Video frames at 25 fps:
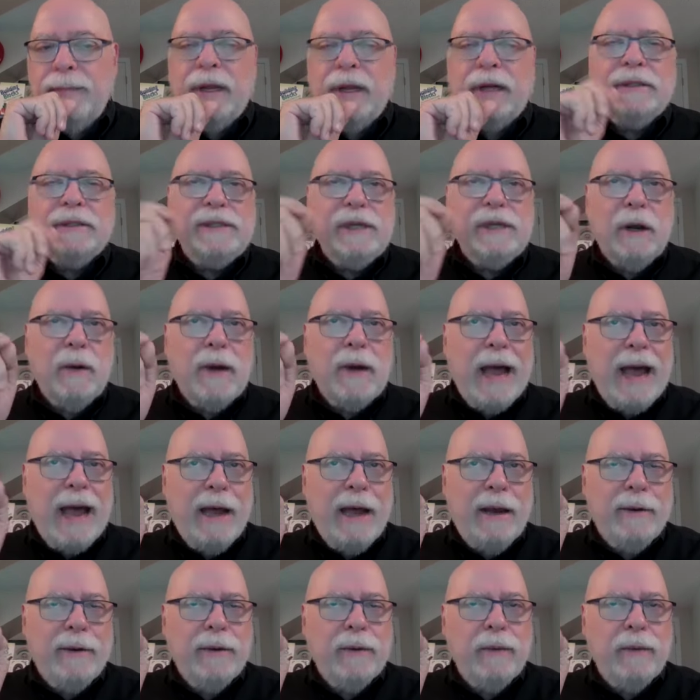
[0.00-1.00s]
So,
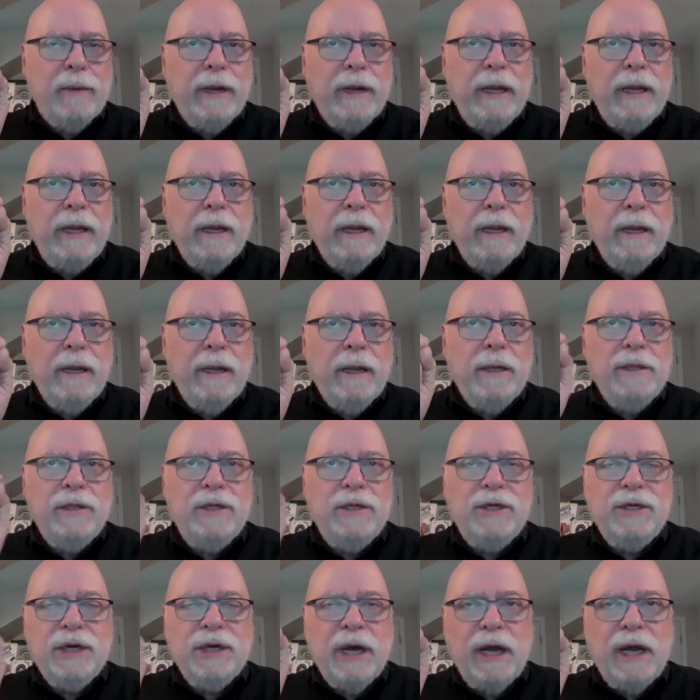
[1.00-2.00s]
how do we
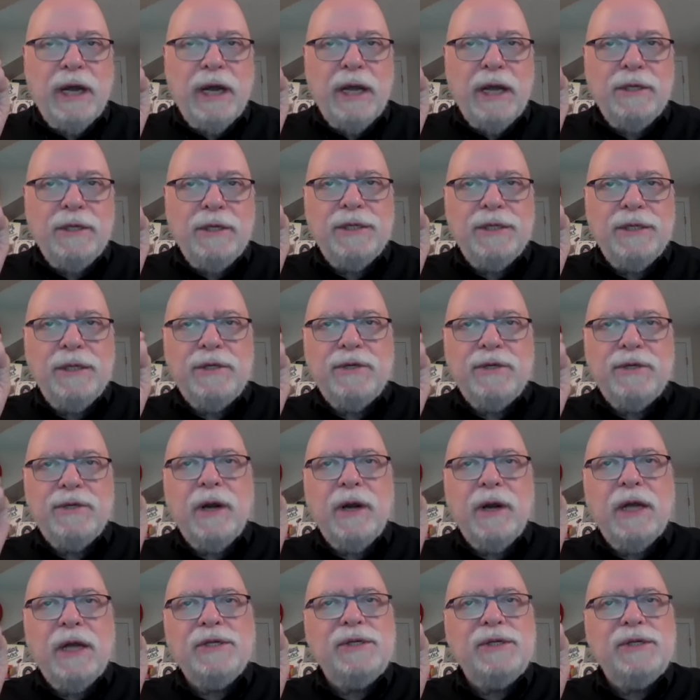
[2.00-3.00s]
judge
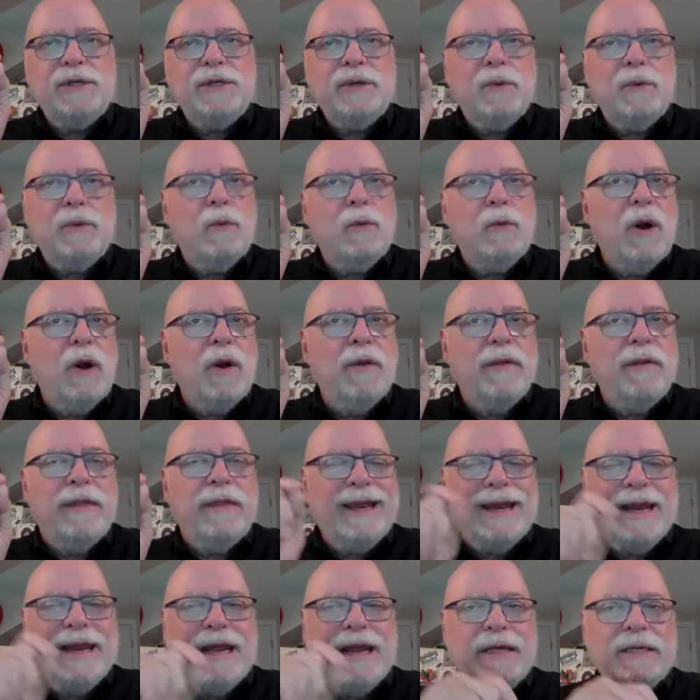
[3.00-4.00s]

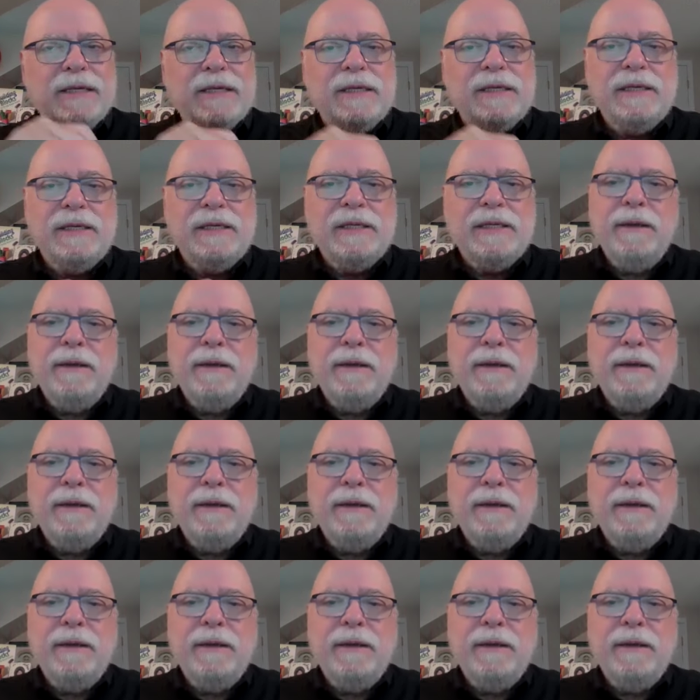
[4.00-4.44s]
trustworthiness?